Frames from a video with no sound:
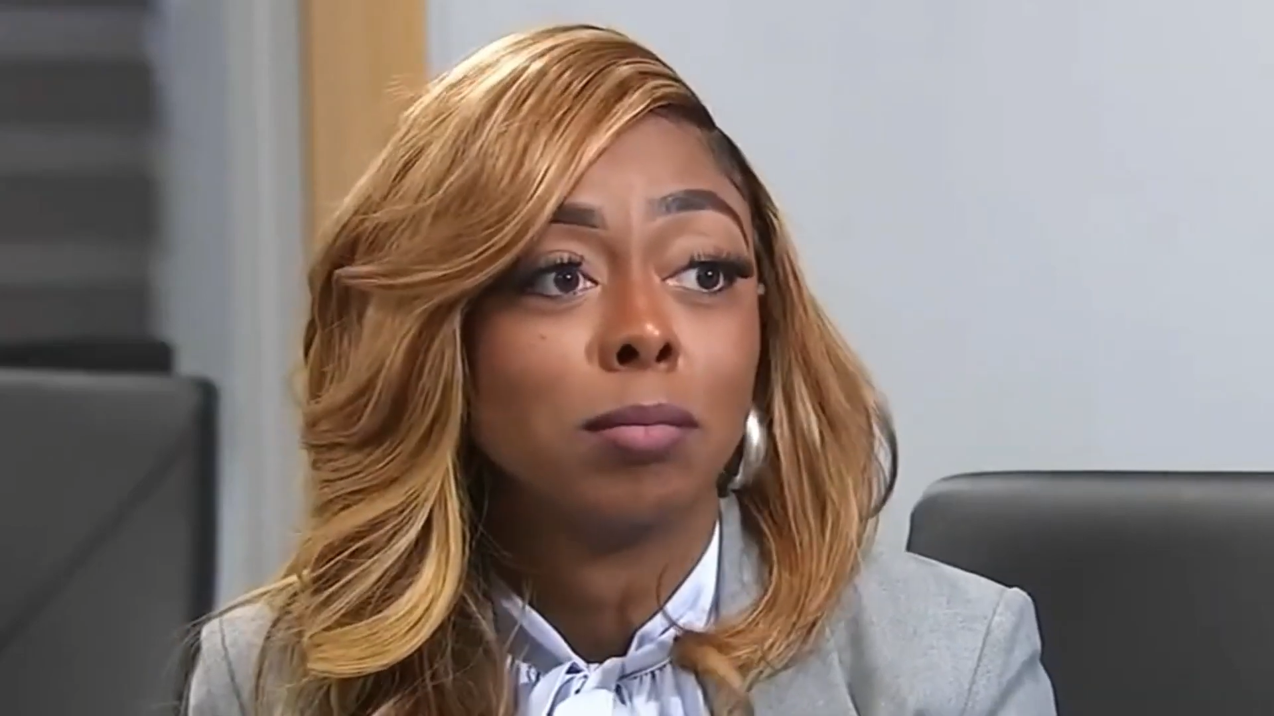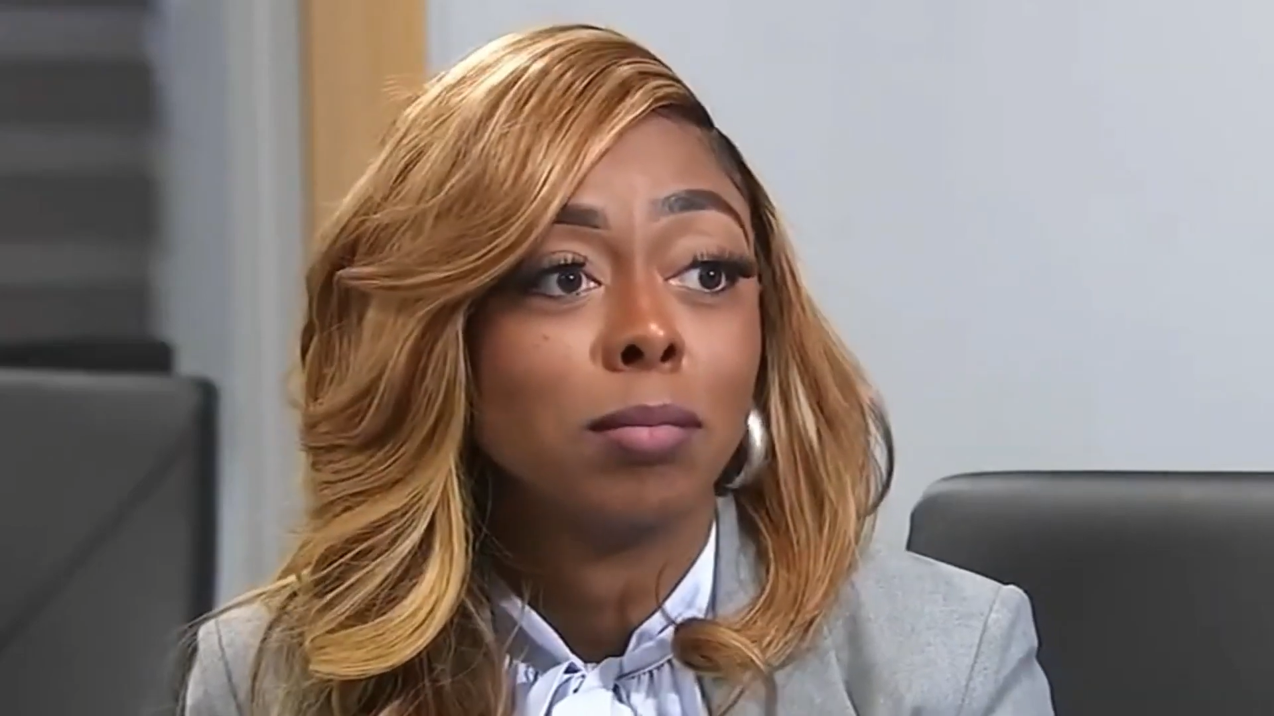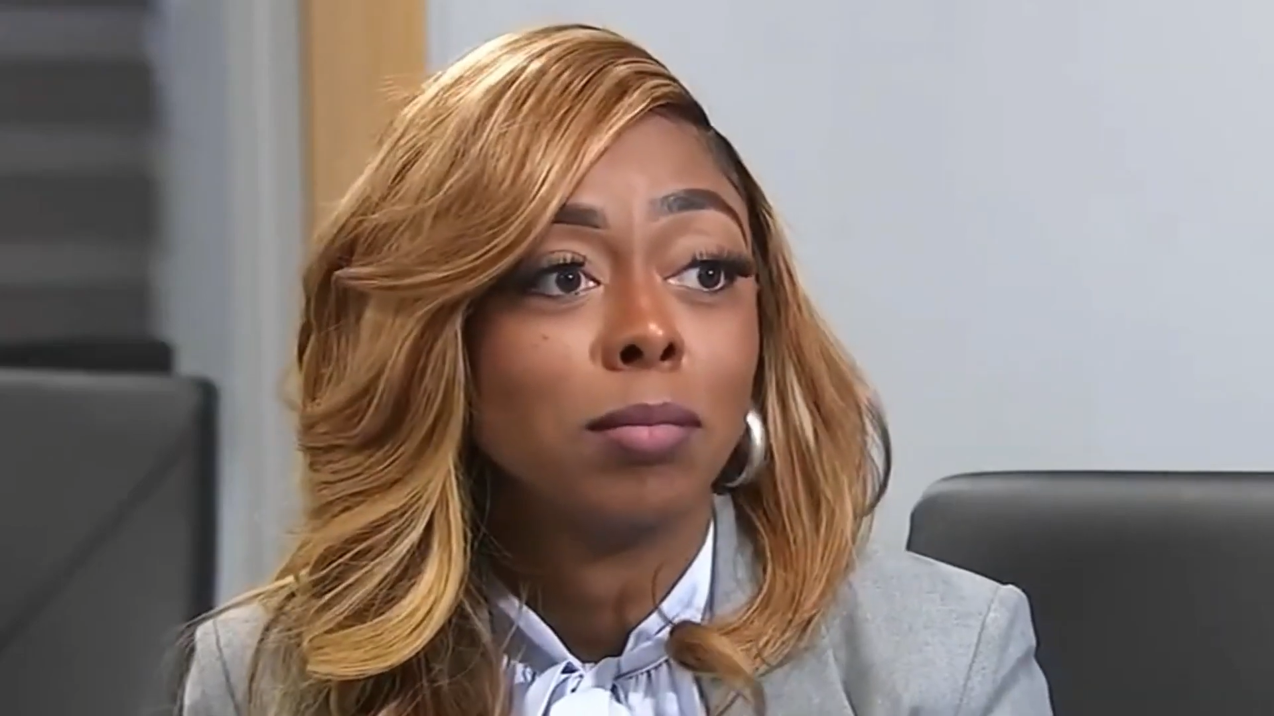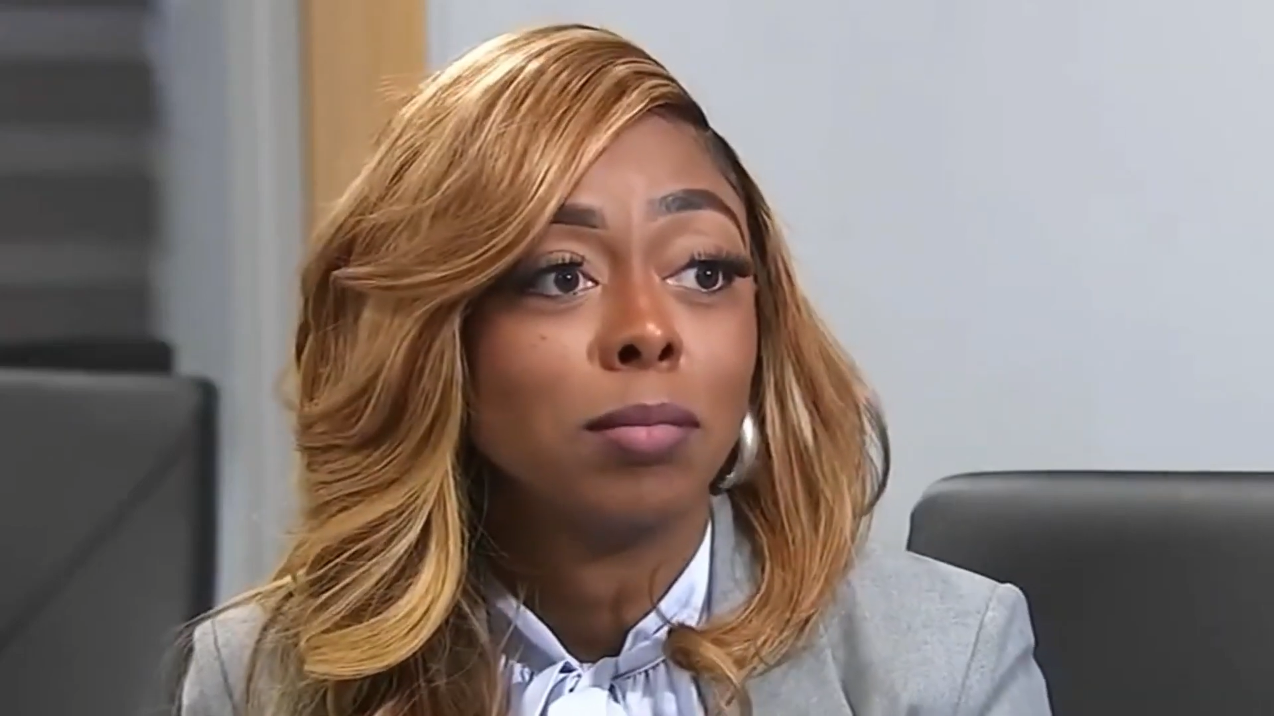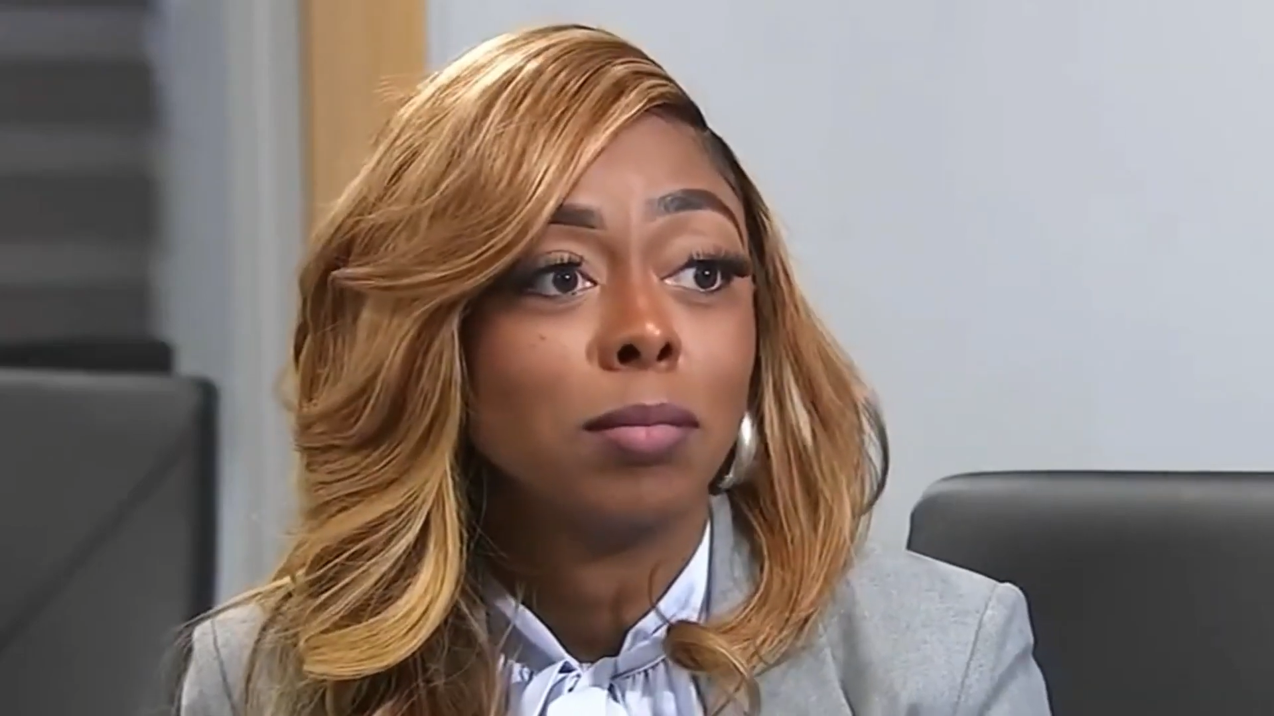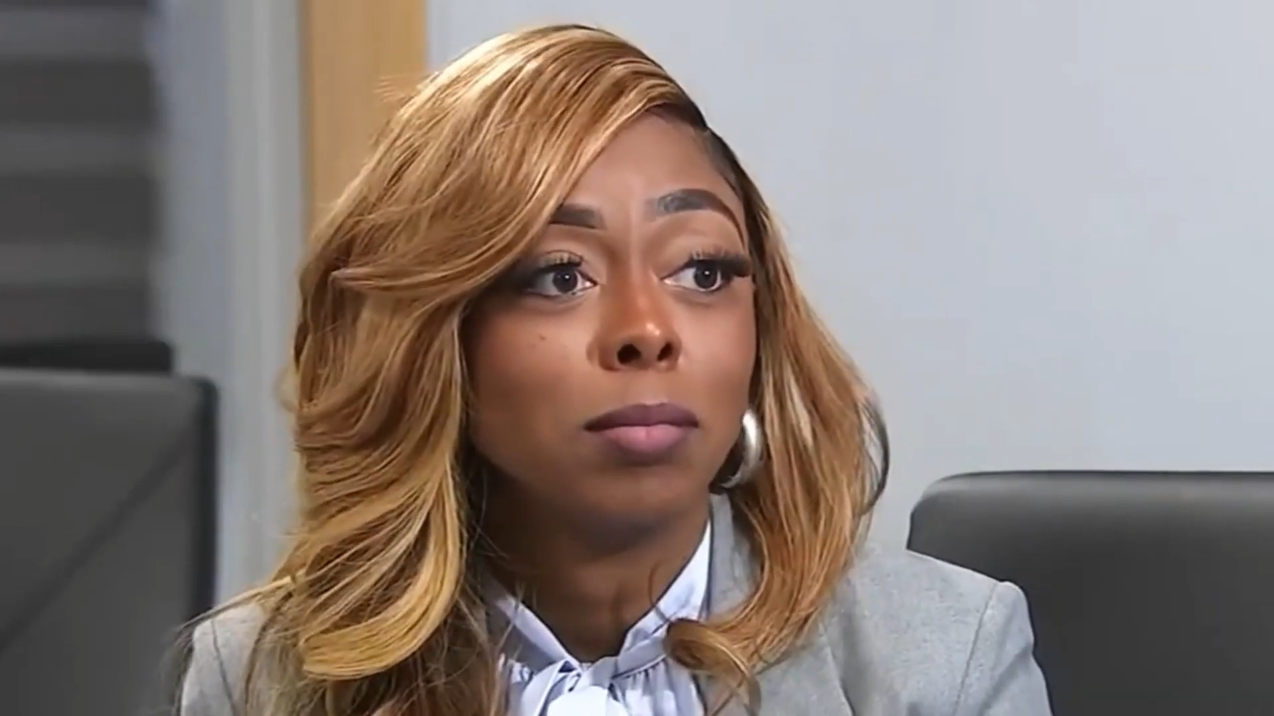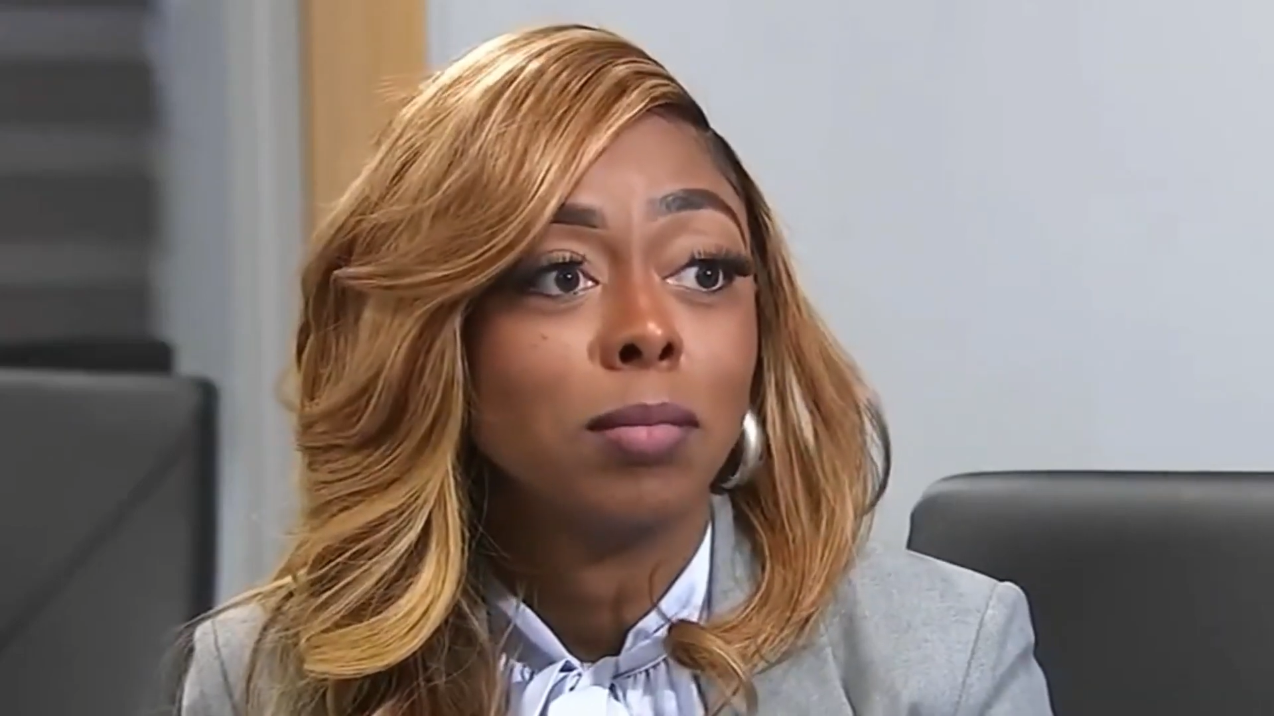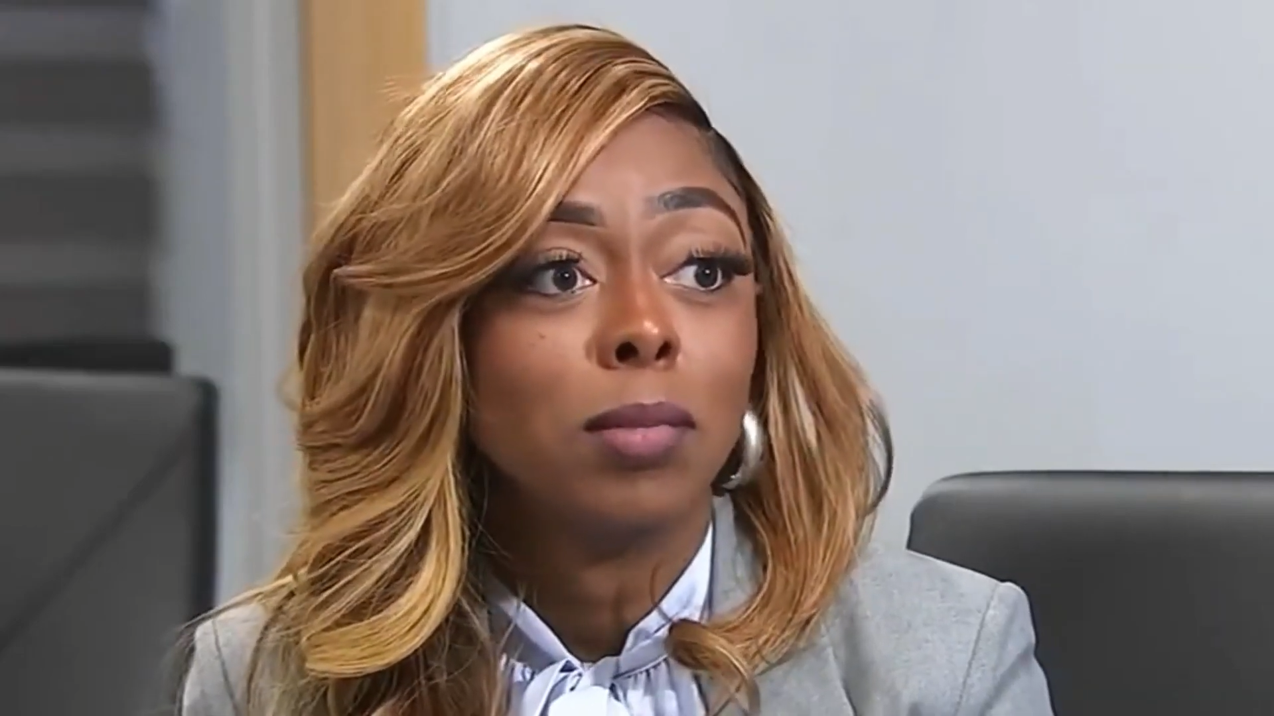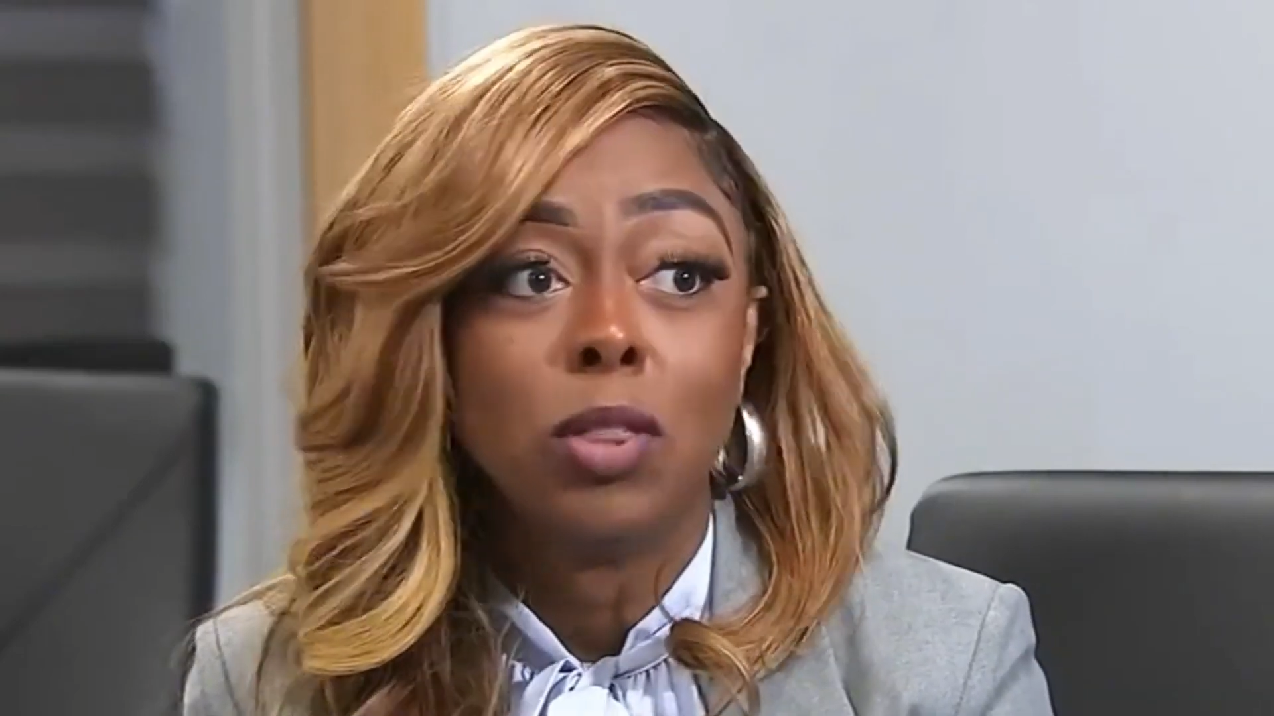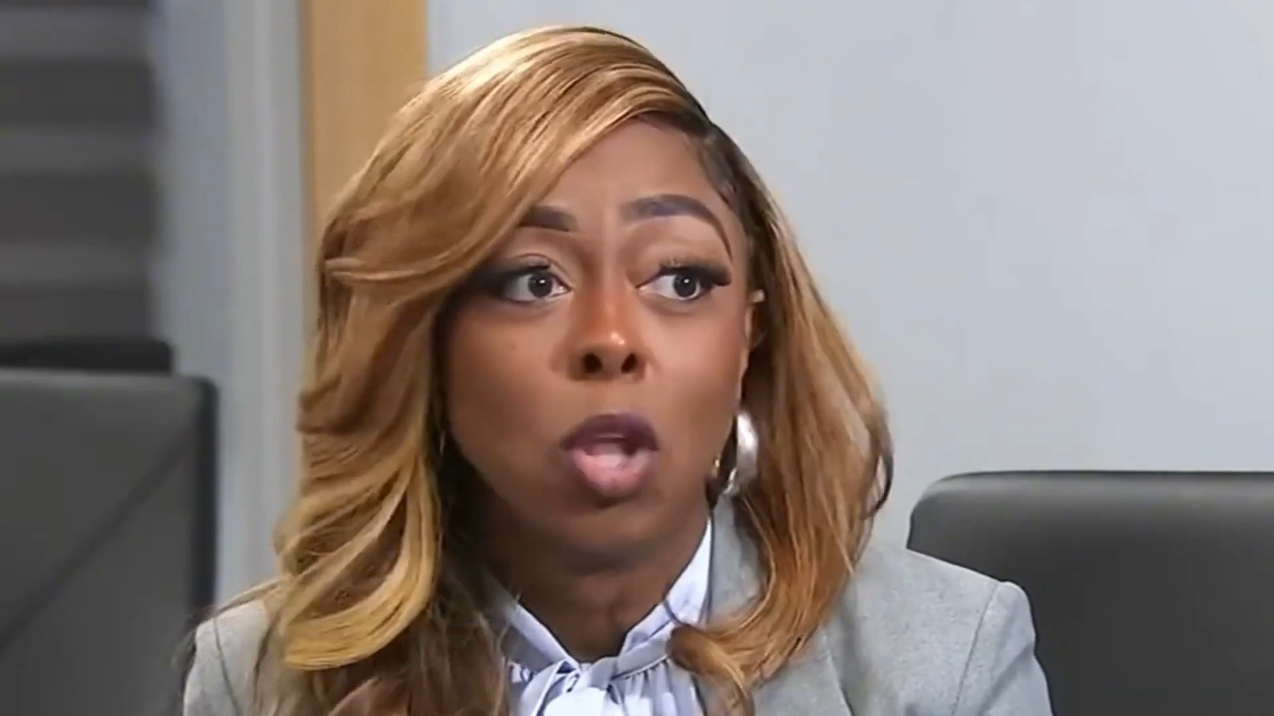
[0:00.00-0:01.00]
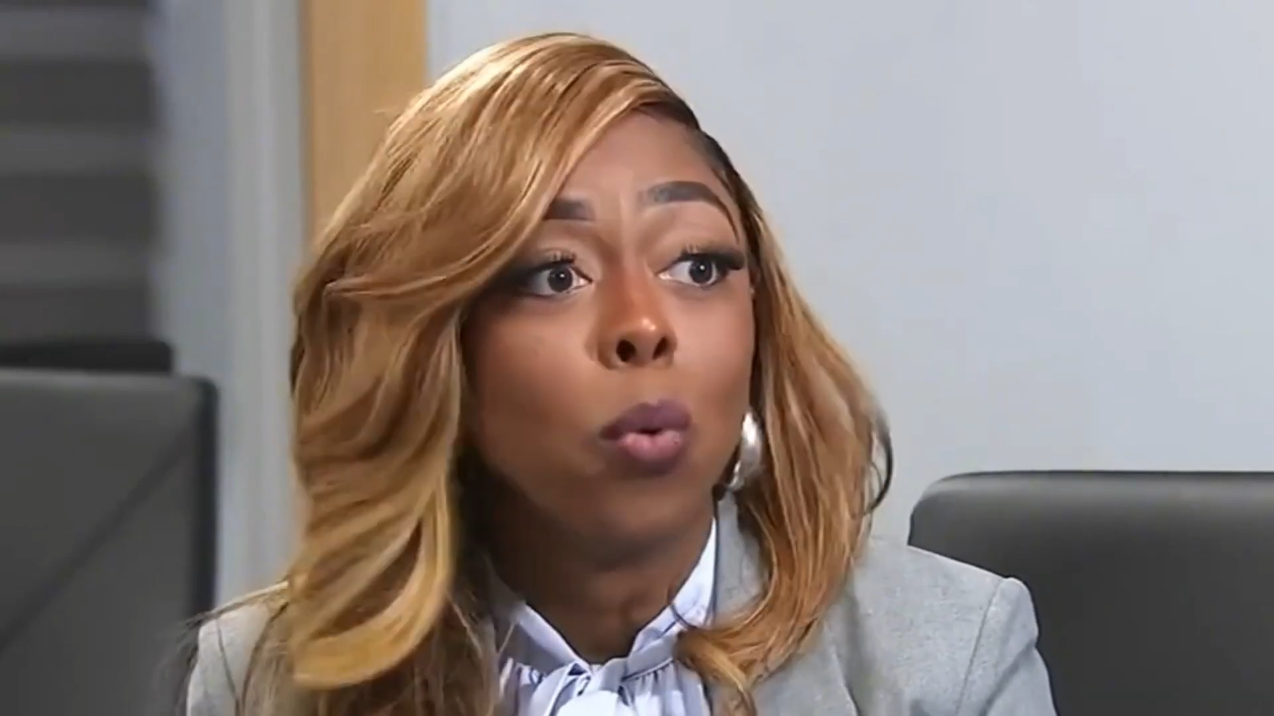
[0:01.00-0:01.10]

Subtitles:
old photograph,